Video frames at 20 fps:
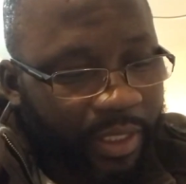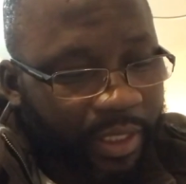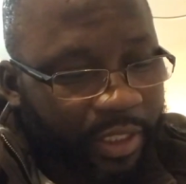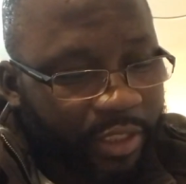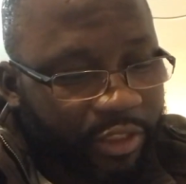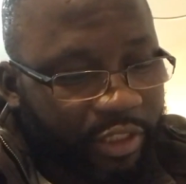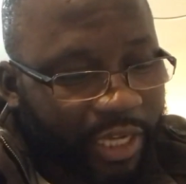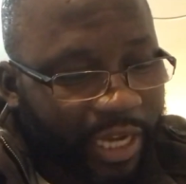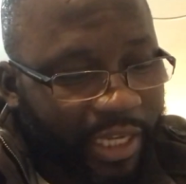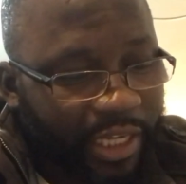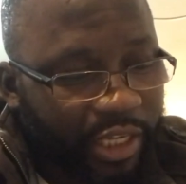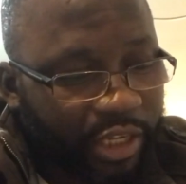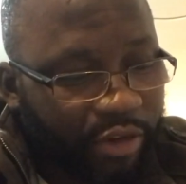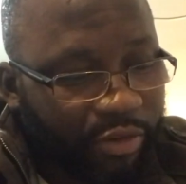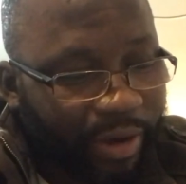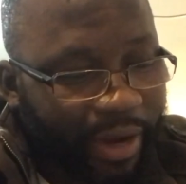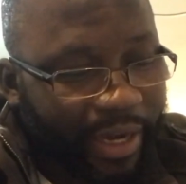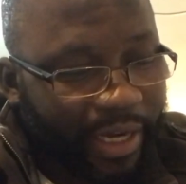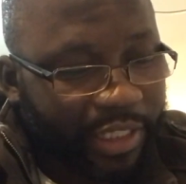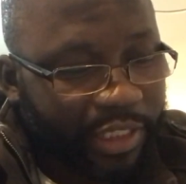charging the
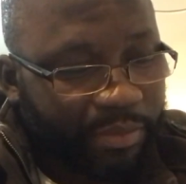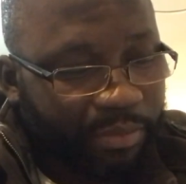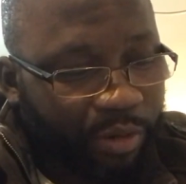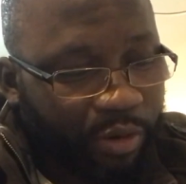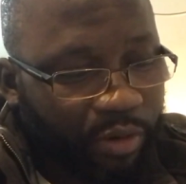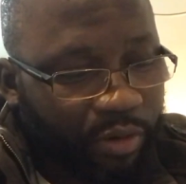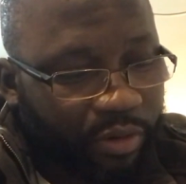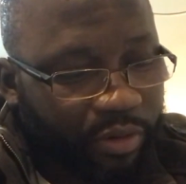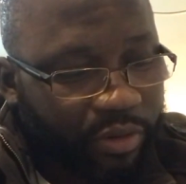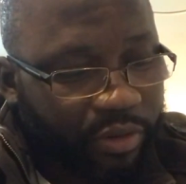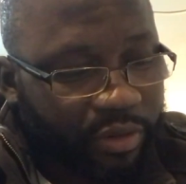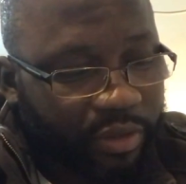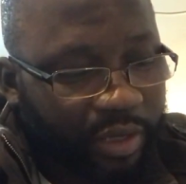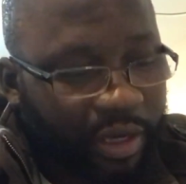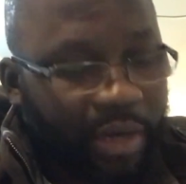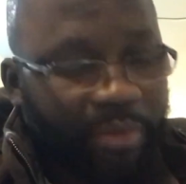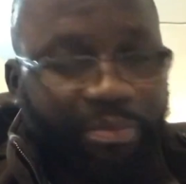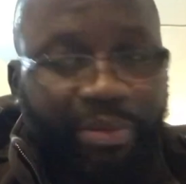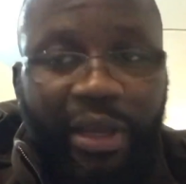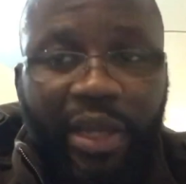riders more
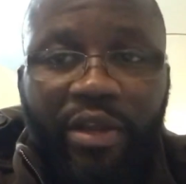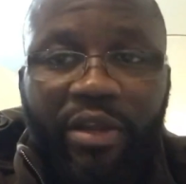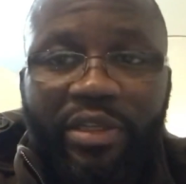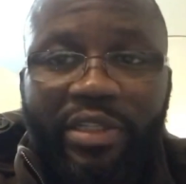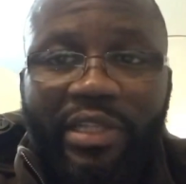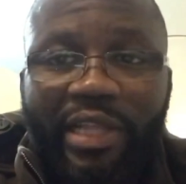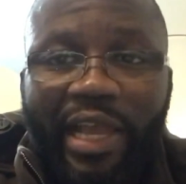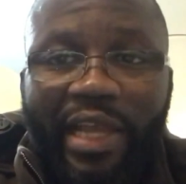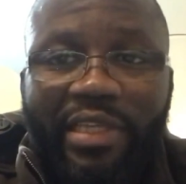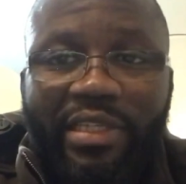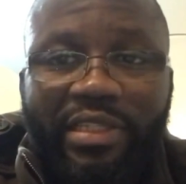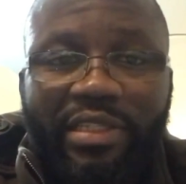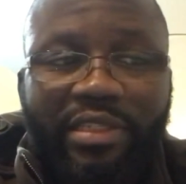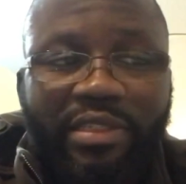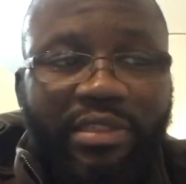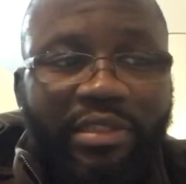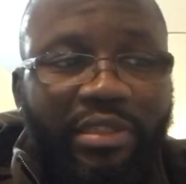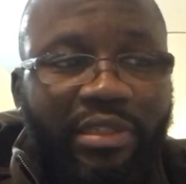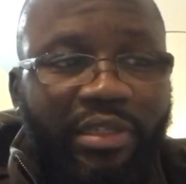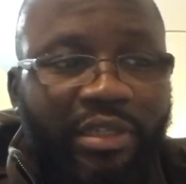and paying us less,
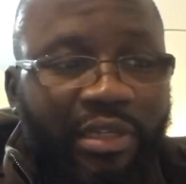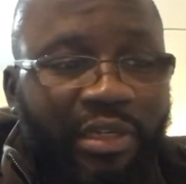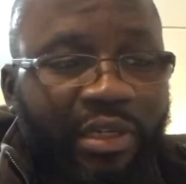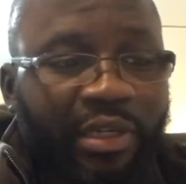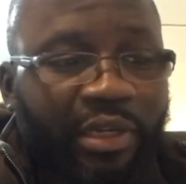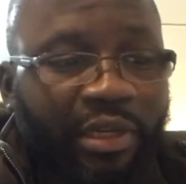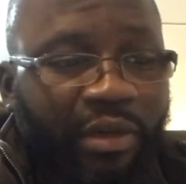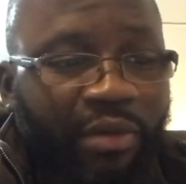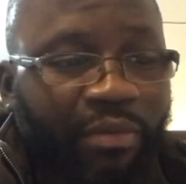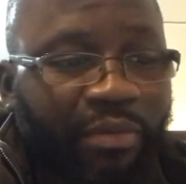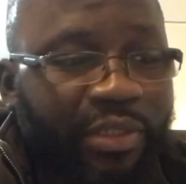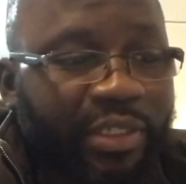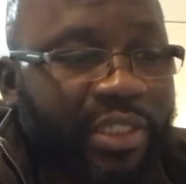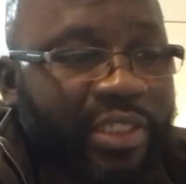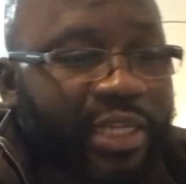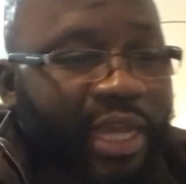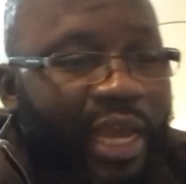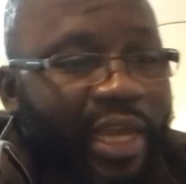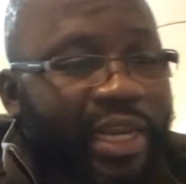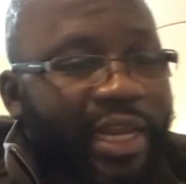which is
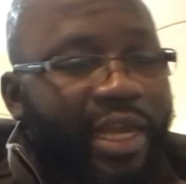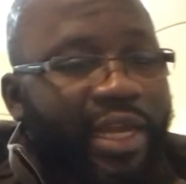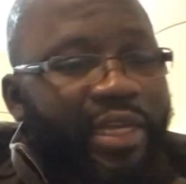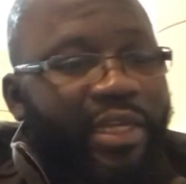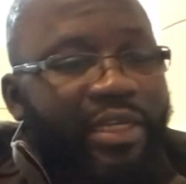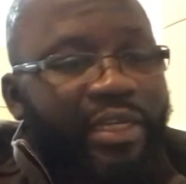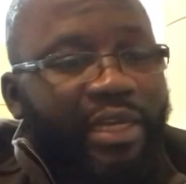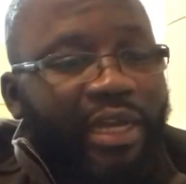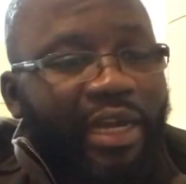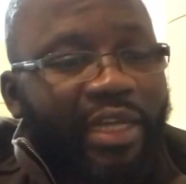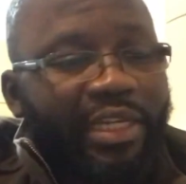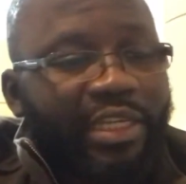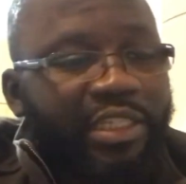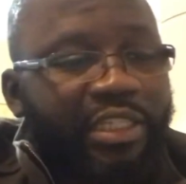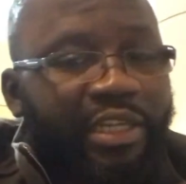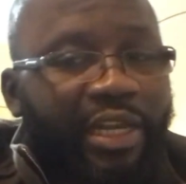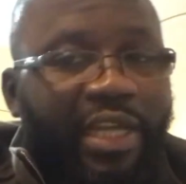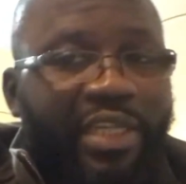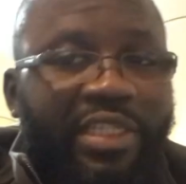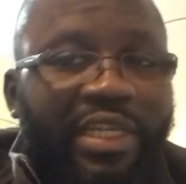kind of a
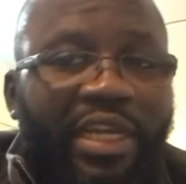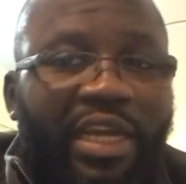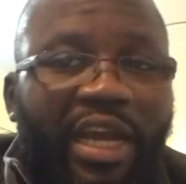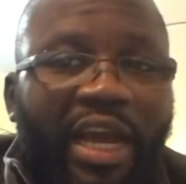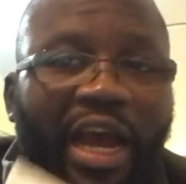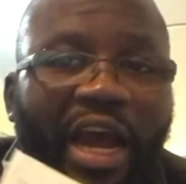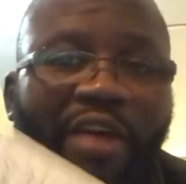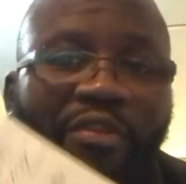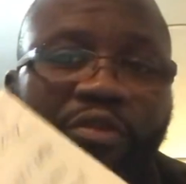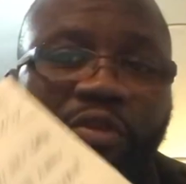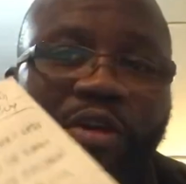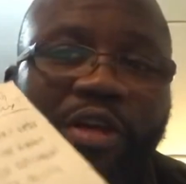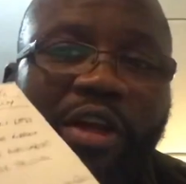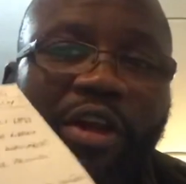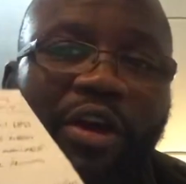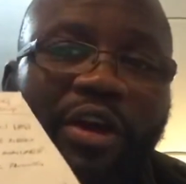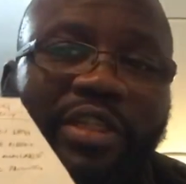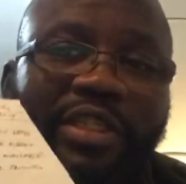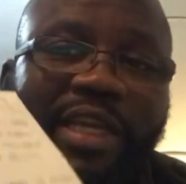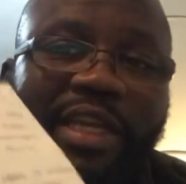disgrace. I've wrote a
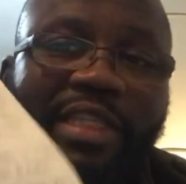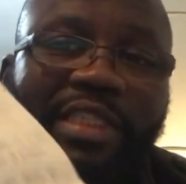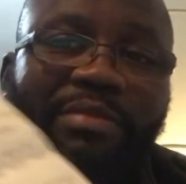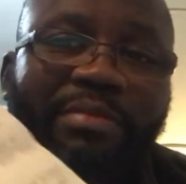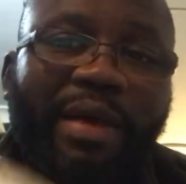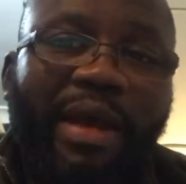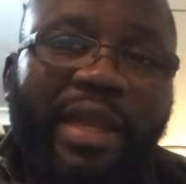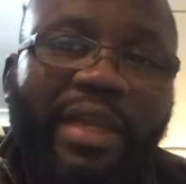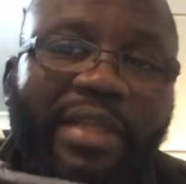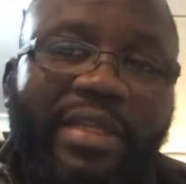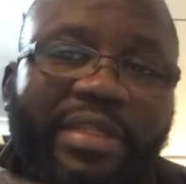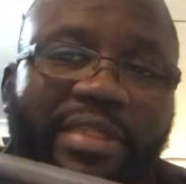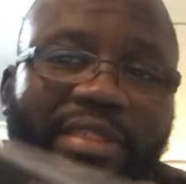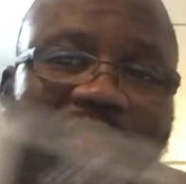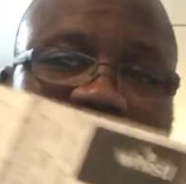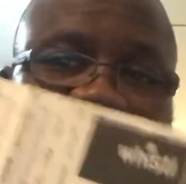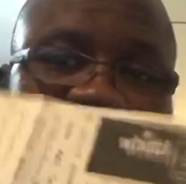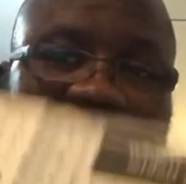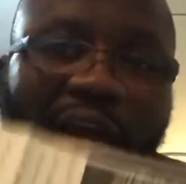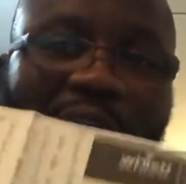lot of things, man.
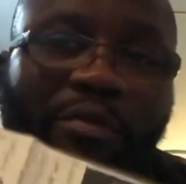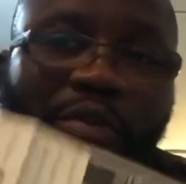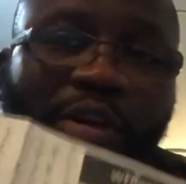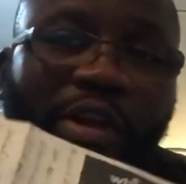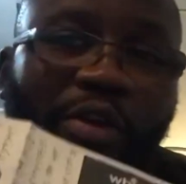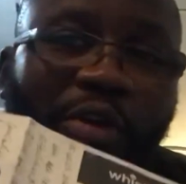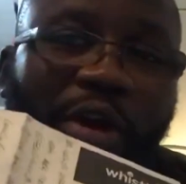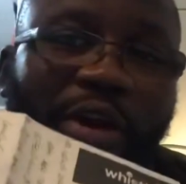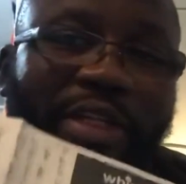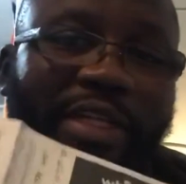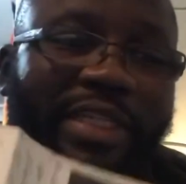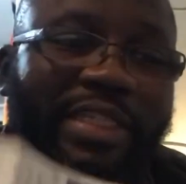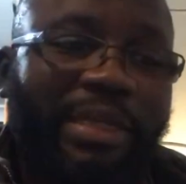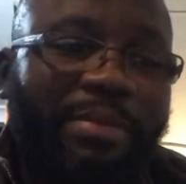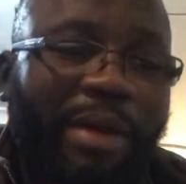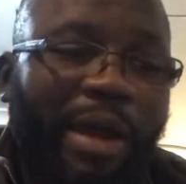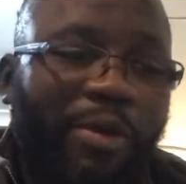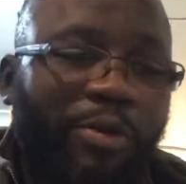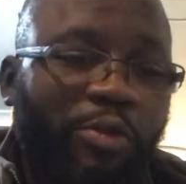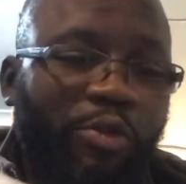I've wrote a lot of things
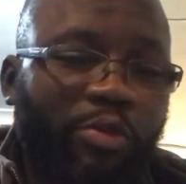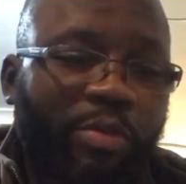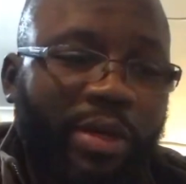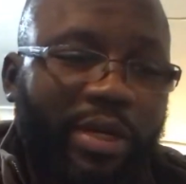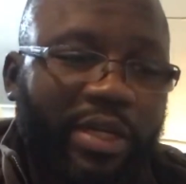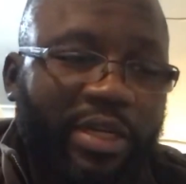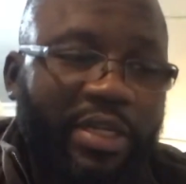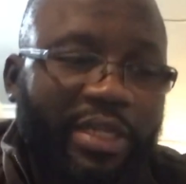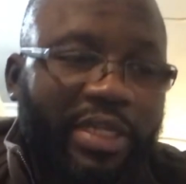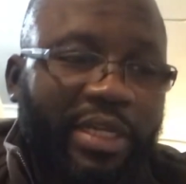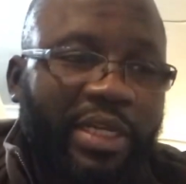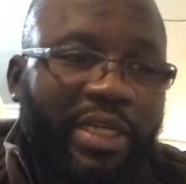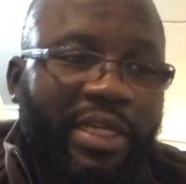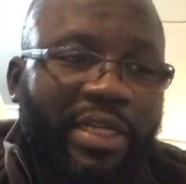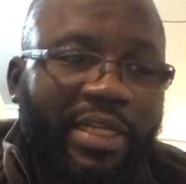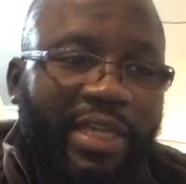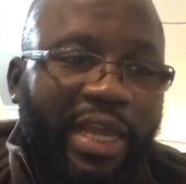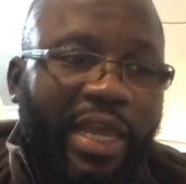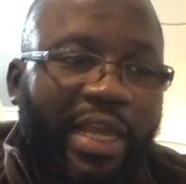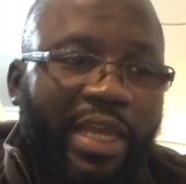about Uber.
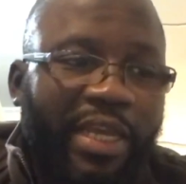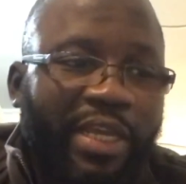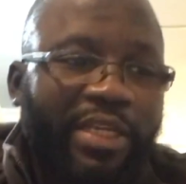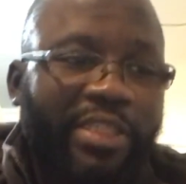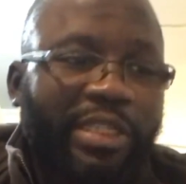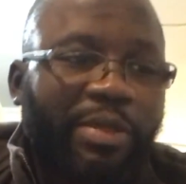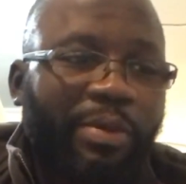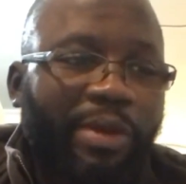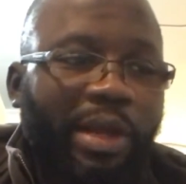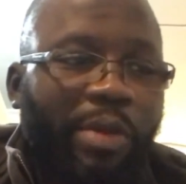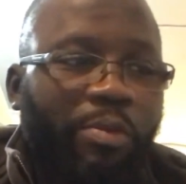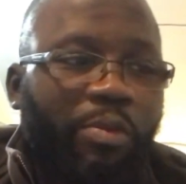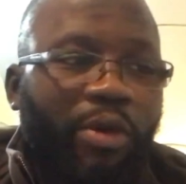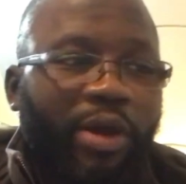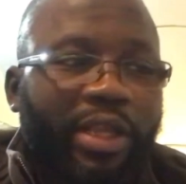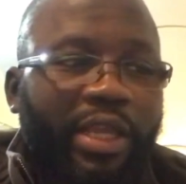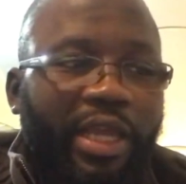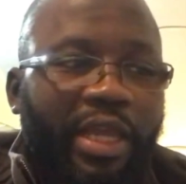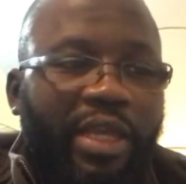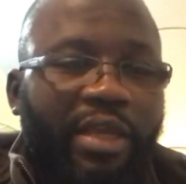Yeah, see, when I'm
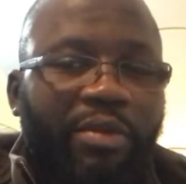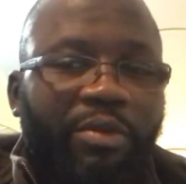working,